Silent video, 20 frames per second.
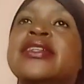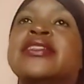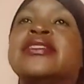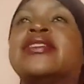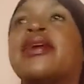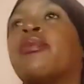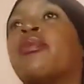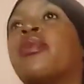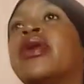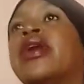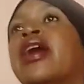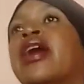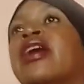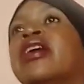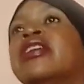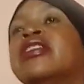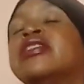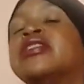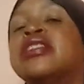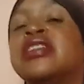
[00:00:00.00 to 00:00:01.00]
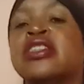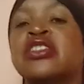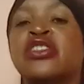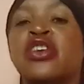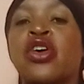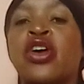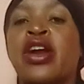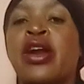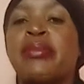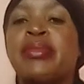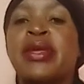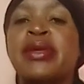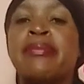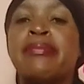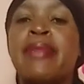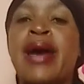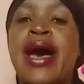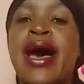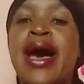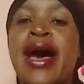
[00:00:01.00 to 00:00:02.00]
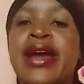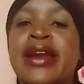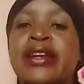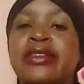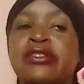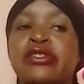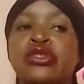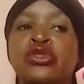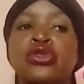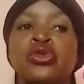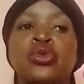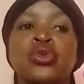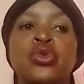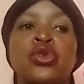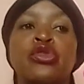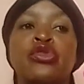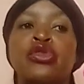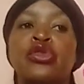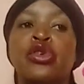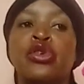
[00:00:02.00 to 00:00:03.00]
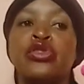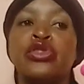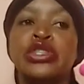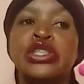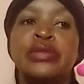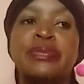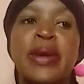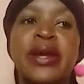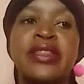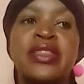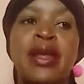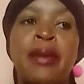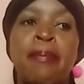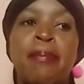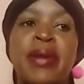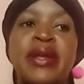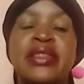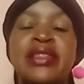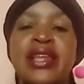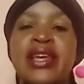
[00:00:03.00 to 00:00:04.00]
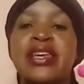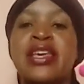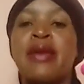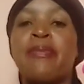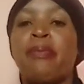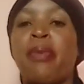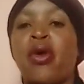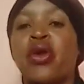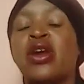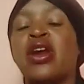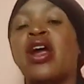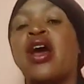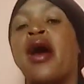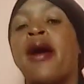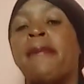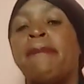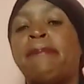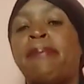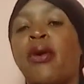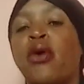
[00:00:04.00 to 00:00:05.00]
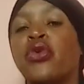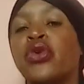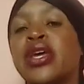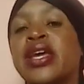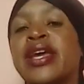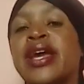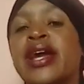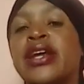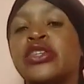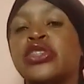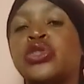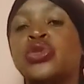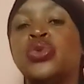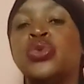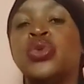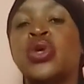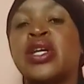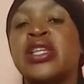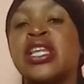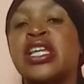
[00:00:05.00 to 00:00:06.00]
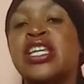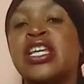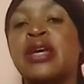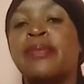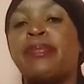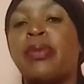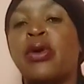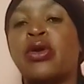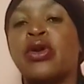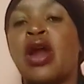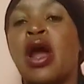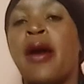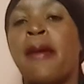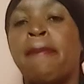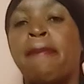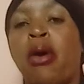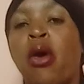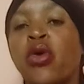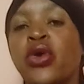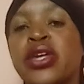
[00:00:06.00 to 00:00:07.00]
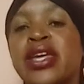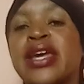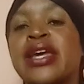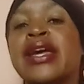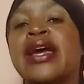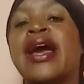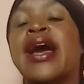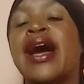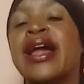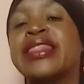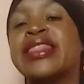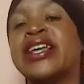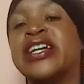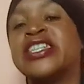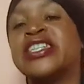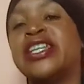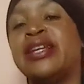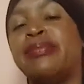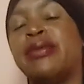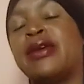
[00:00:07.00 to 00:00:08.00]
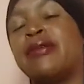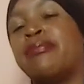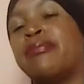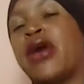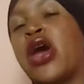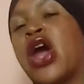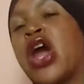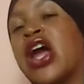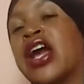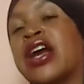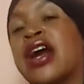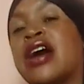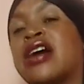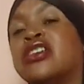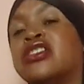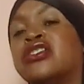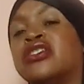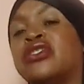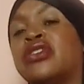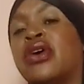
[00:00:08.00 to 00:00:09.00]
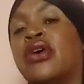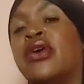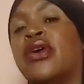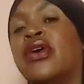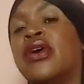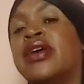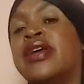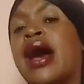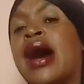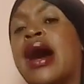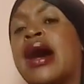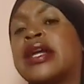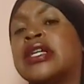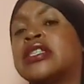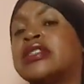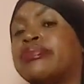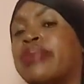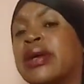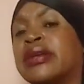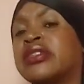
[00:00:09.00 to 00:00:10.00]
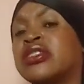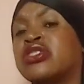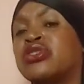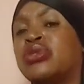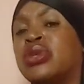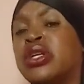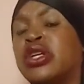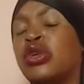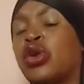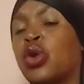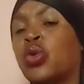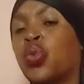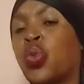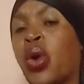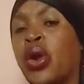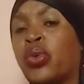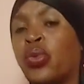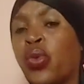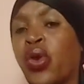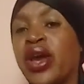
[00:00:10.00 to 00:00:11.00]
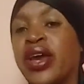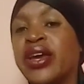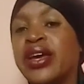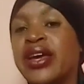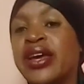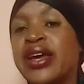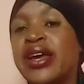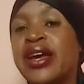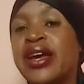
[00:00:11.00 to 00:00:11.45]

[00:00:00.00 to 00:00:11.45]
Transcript: someone else isn't gonna be mad at you if you don't respect them, but they keep on poking at you, they keep on poking at their sleeping bear, guys, Yeah, respect is really not one way.